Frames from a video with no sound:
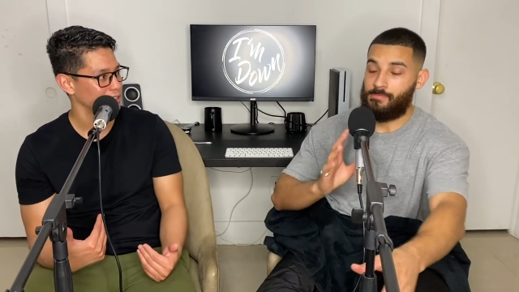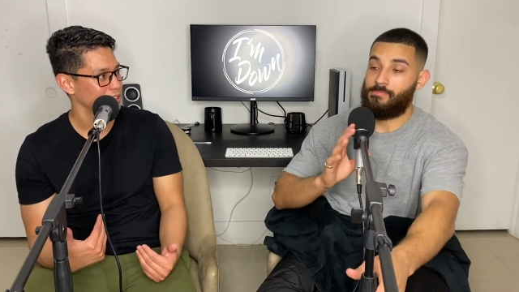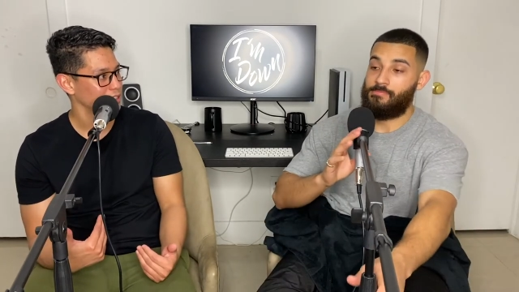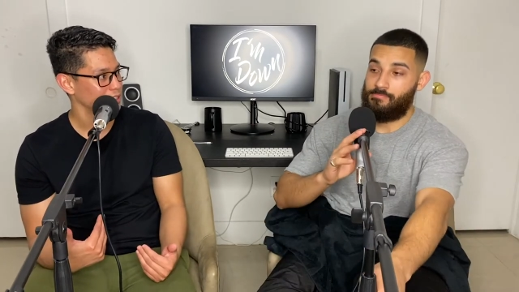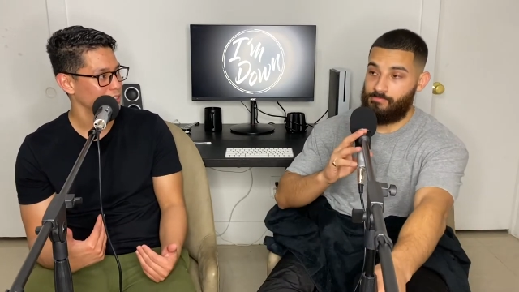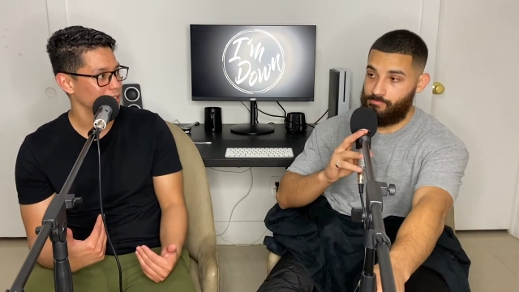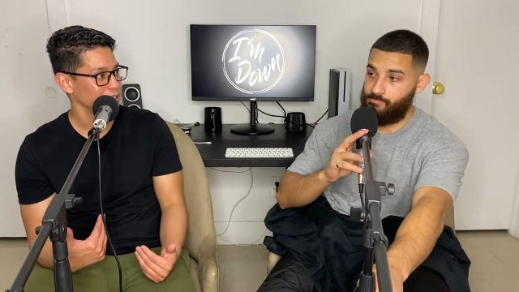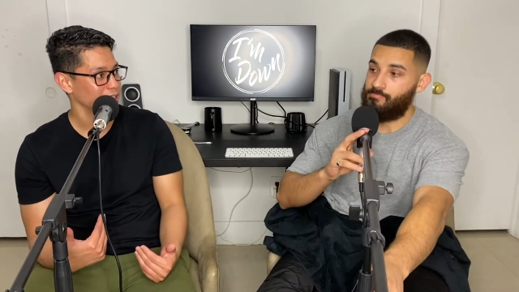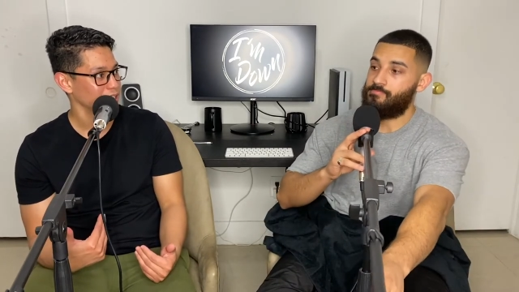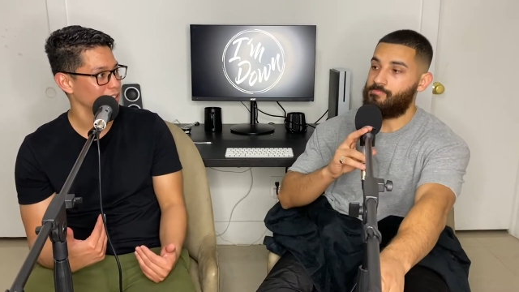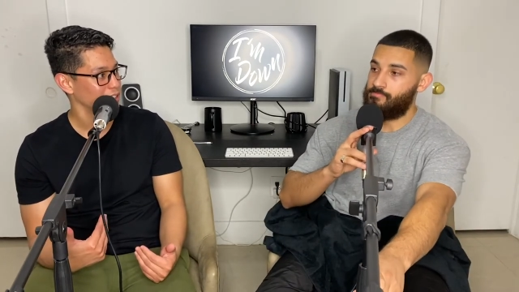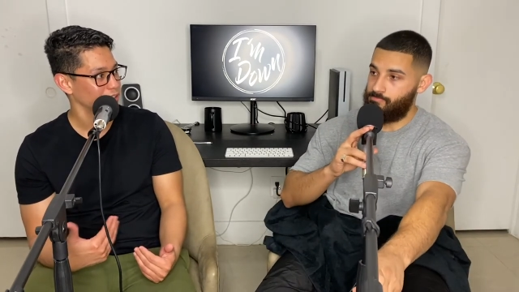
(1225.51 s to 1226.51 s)

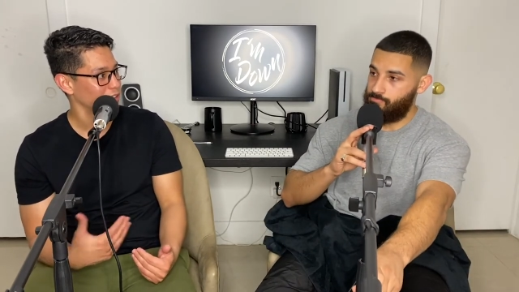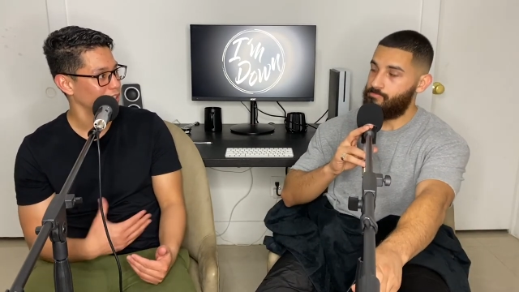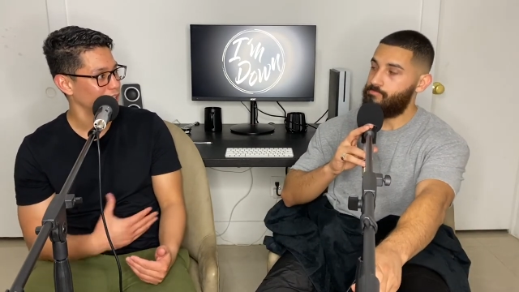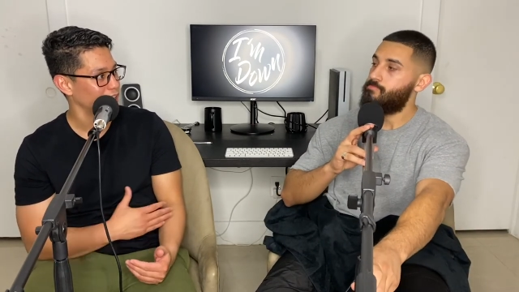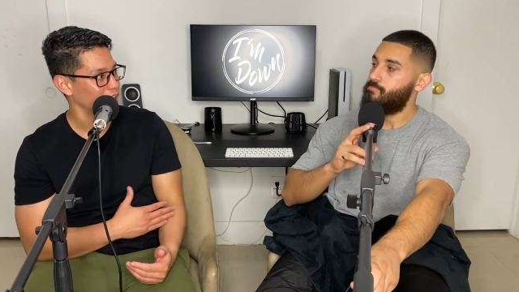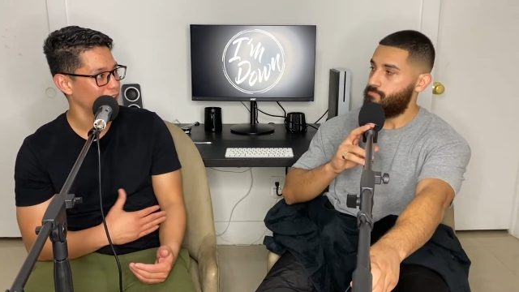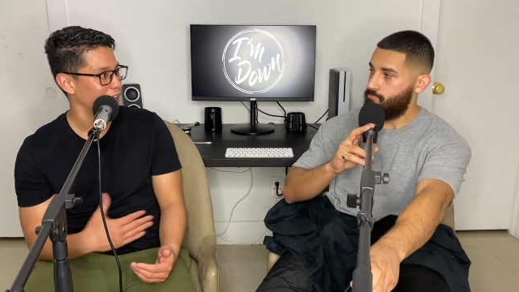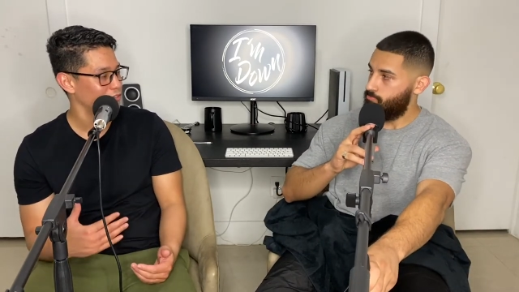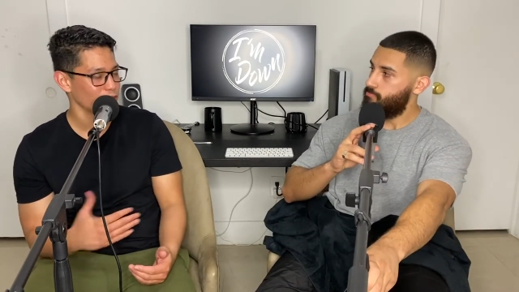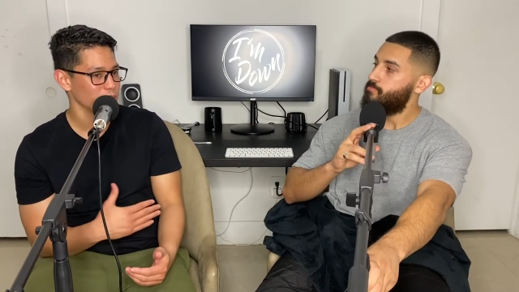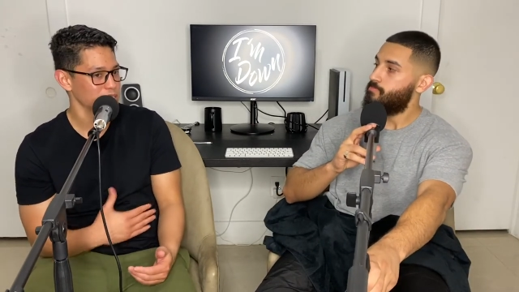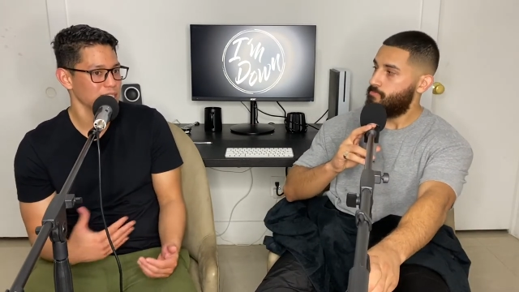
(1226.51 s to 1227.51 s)
Speaker 1: Mm. You know, I, have
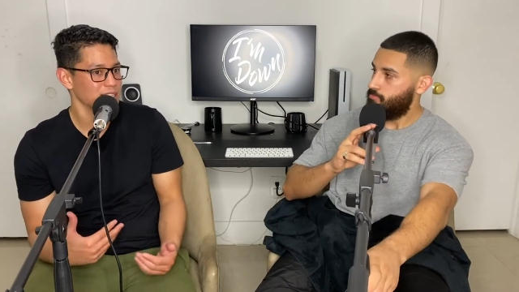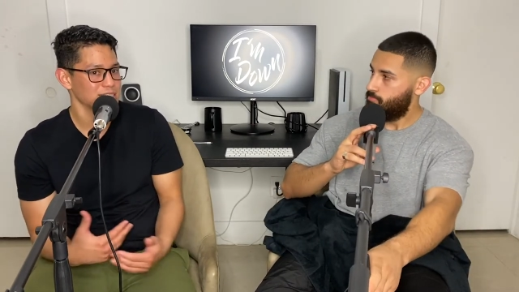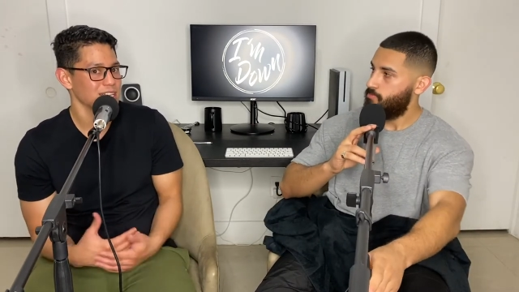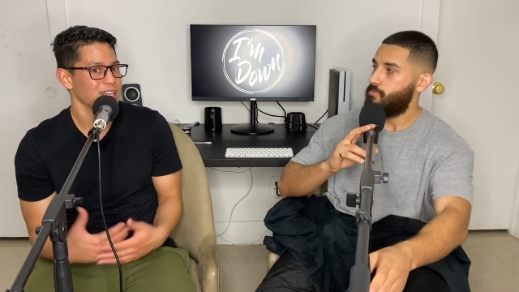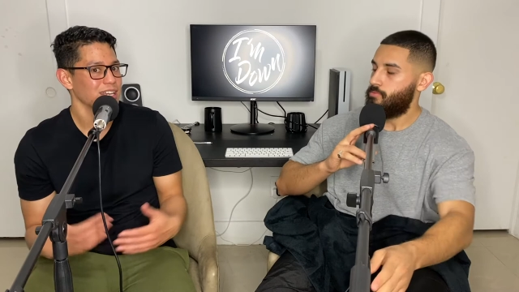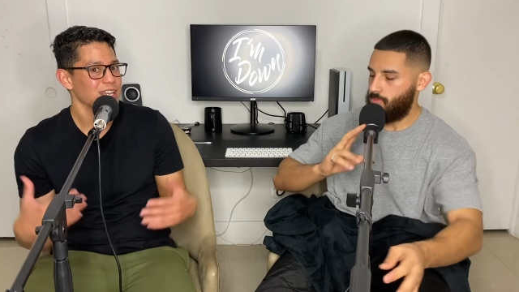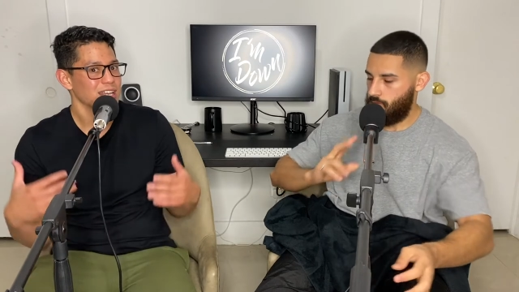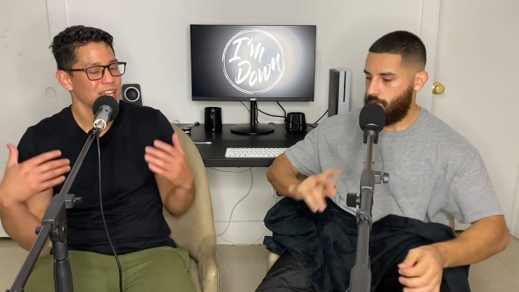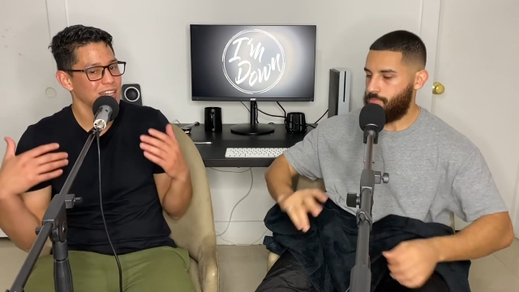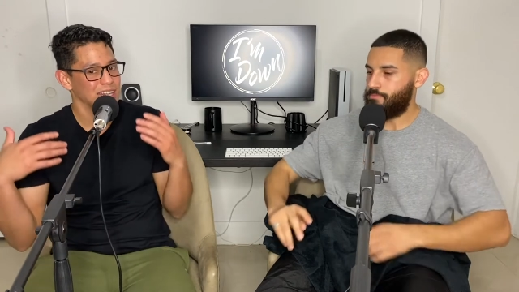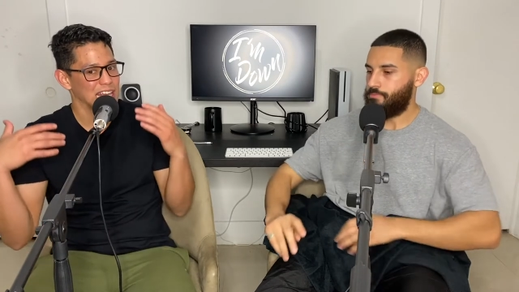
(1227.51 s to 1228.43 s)
always said this. like, yeah.